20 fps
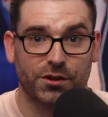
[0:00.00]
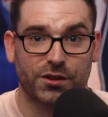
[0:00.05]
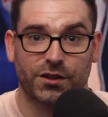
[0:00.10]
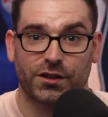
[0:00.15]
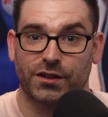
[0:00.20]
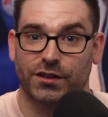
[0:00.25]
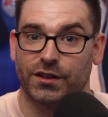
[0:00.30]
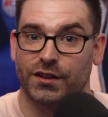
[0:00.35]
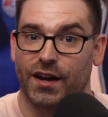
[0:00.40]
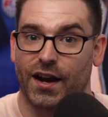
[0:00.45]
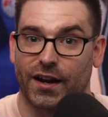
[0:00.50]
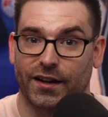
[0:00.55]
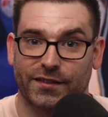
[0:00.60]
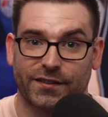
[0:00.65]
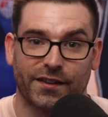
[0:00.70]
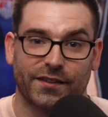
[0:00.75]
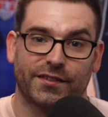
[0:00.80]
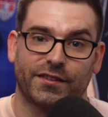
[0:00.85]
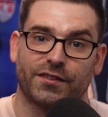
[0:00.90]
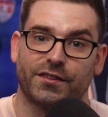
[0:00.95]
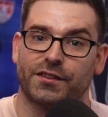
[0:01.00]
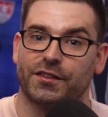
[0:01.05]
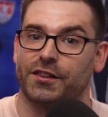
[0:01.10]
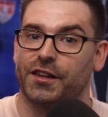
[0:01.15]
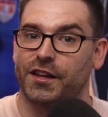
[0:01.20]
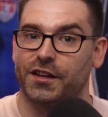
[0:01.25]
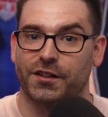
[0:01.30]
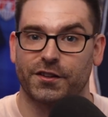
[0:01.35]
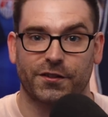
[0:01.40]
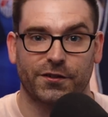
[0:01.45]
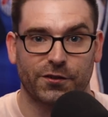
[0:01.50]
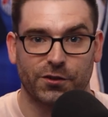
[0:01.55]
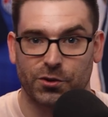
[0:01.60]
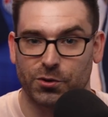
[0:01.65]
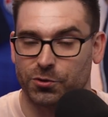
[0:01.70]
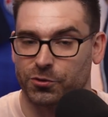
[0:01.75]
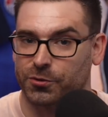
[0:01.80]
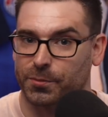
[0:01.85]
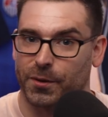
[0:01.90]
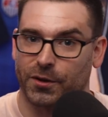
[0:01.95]
going to get access to the latest
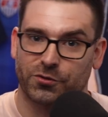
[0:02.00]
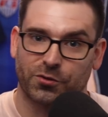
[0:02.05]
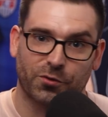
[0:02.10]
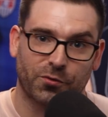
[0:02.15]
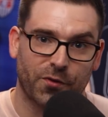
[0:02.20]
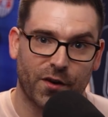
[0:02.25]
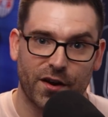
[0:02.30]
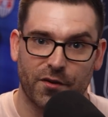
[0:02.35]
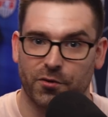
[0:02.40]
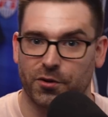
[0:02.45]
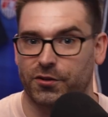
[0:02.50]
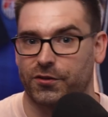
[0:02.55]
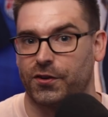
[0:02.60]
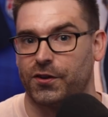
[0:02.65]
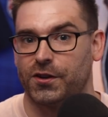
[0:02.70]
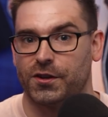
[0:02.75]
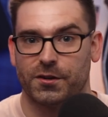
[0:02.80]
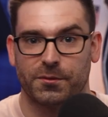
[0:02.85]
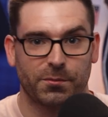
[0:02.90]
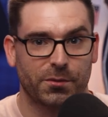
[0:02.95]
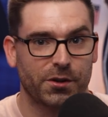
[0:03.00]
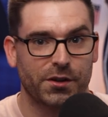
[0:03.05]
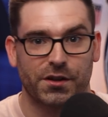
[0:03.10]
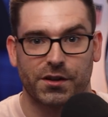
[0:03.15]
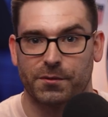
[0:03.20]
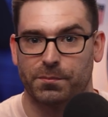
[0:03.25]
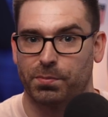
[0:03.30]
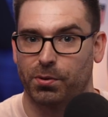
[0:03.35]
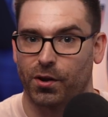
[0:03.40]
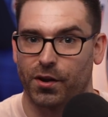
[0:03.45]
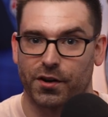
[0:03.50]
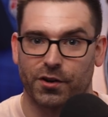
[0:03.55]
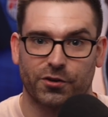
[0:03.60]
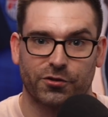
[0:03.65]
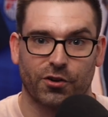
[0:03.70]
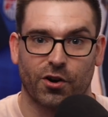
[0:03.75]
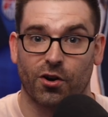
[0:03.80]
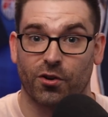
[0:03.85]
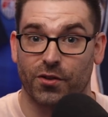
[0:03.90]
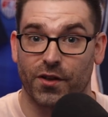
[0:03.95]
news about your favorite team, league, players,
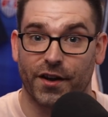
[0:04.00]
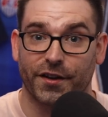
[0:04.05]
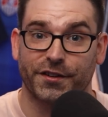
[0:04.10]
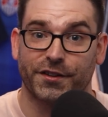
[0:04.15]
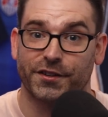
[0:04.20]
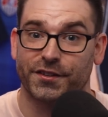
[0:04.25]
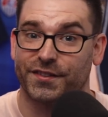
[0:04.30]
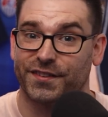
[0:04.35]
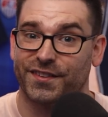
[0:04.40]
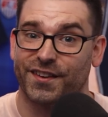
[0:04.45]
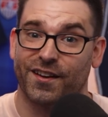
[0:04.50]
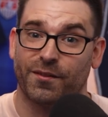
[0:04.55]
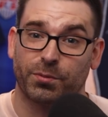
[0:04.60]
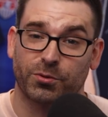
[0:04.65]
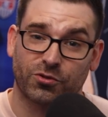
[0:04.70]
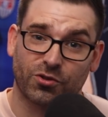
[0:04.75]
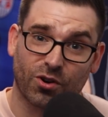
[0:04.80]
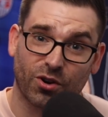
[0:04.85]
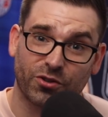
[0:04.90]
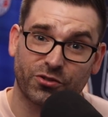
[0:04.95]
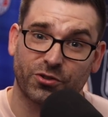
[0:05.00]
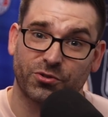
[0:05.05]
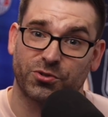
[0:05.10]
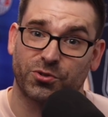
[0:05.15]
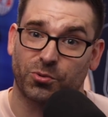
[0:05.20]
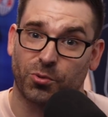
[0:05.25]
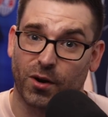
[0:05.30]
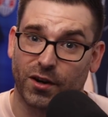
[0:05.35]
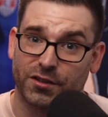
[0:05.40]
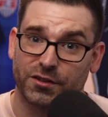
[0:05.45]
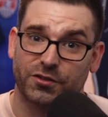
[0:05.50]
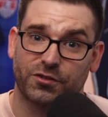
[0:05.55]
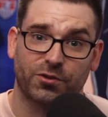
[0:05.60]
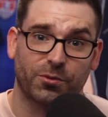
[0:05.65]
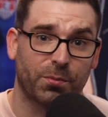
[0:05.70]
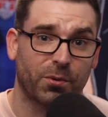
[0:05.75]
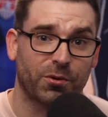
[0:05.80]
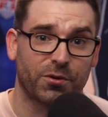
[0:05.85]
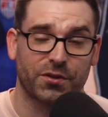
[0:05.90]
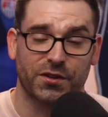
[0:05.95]
all that good stuff, but you're also directly
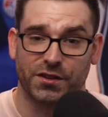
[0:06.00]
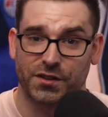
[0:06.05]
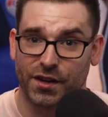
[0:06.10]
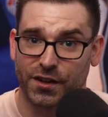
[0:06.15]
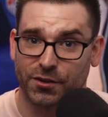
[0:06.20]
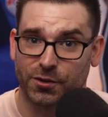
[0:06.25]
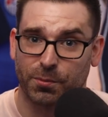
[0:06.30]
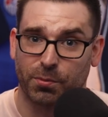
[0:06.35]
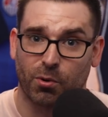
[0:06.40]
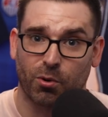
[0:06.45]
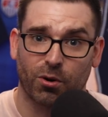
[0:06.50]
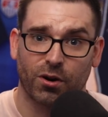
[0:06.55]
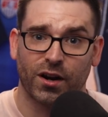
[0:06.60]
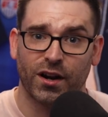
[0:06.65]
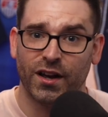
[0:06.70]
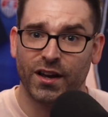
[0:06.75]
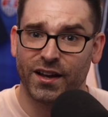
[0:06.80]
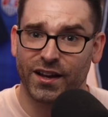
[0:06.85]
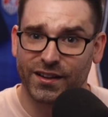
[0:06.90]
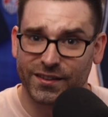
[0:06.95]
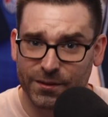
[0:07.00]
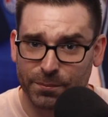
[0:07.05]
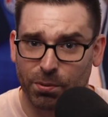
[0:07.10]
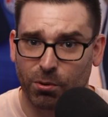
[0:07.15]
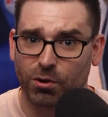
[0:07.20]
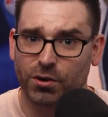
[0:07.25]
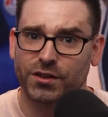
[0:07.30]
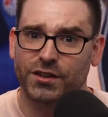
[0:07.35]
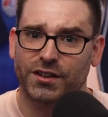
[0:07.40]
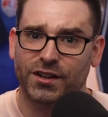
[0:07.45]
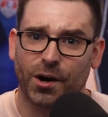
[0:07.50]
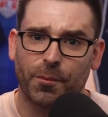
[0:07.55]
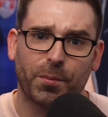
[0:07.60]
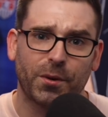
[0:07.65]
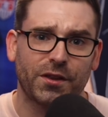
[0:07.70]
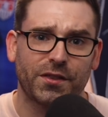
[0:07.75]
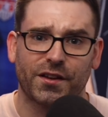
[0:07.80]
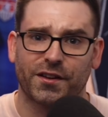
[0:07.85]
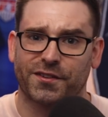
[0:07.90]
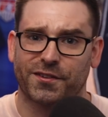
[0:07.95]
supporting the Yank Report and supporting a
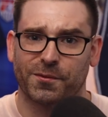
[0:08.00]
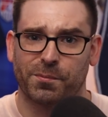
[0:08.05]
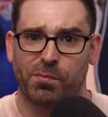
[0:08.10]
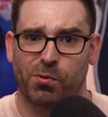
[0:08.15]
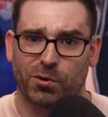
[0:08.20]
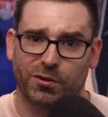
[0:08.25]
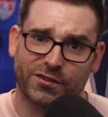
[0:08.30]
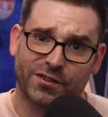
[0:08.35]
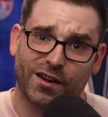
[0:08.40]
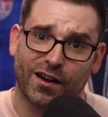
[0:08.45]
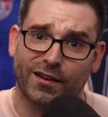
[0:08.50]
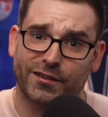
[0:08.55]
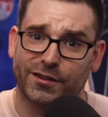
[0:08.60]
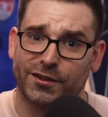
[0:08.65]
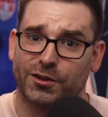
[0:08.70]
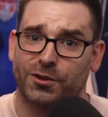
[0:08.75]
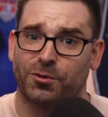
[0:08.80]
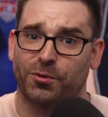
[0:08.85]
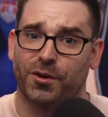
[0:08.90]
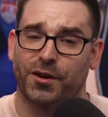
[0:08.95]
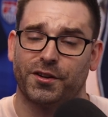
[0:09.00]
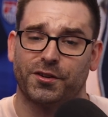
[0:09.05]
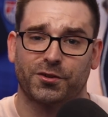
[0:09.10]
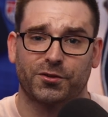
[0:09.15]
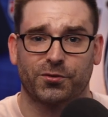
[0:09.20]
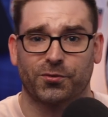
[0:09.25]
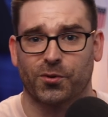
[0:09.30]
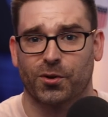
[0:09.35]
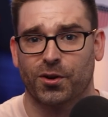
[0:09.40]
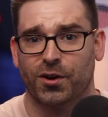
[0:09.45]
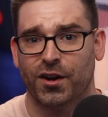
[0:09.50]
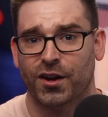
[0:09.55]
company that supports content creators for